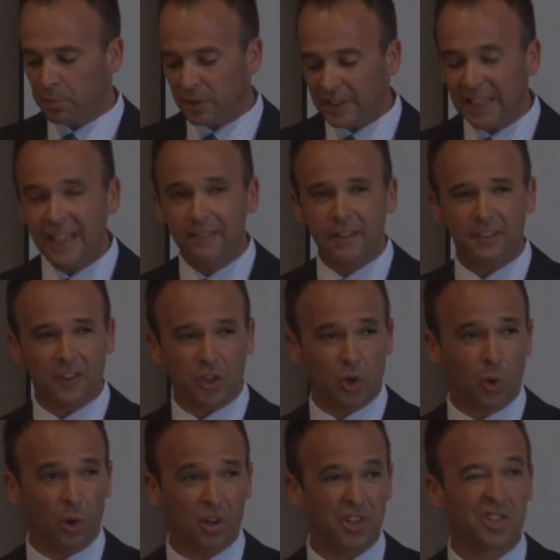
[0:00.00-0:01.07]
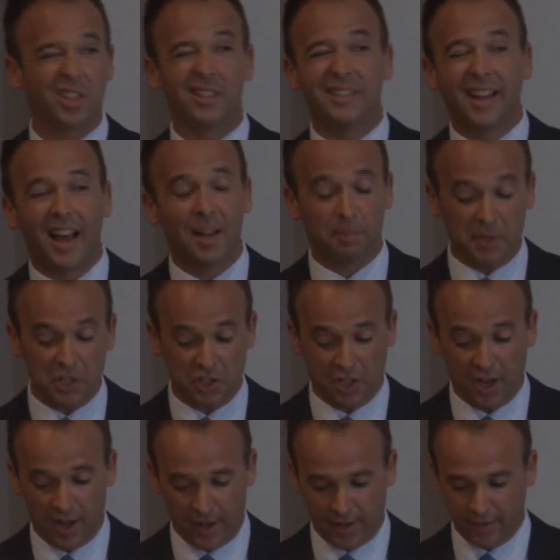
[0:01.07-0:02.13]
believed that the court should not be
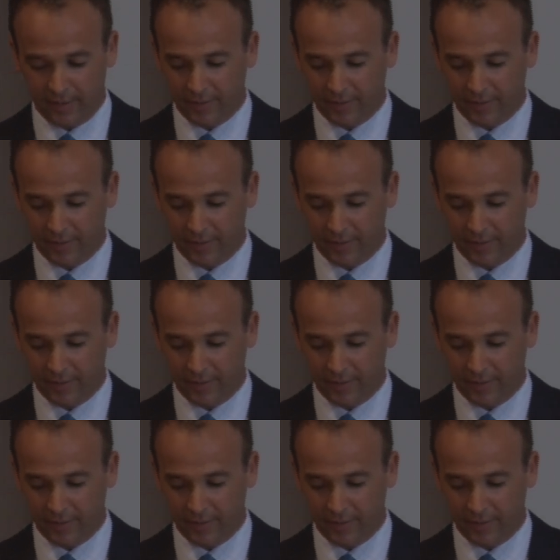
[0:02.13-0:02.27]
shy